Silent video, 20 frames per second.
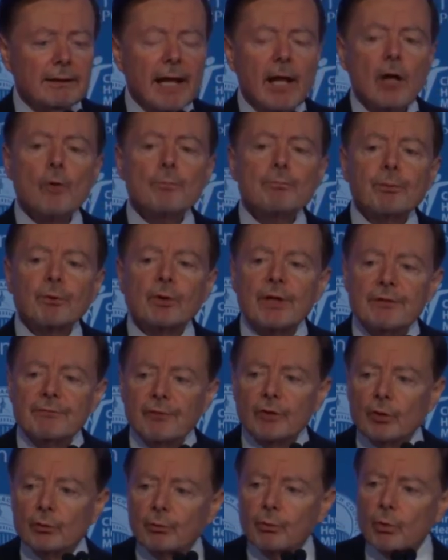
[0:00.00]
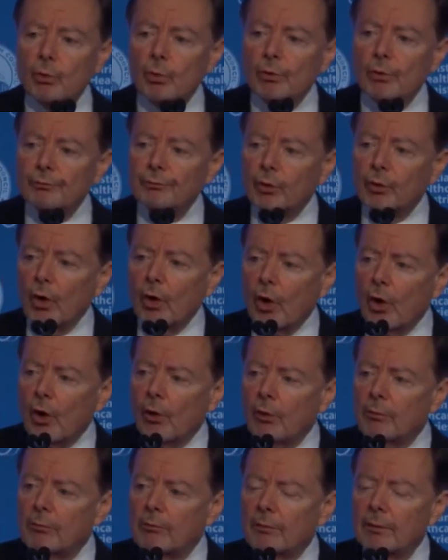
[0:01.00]
They don't believe in the rule of
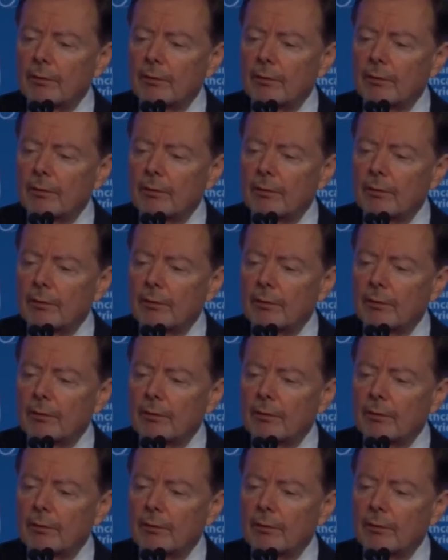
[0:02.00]
law.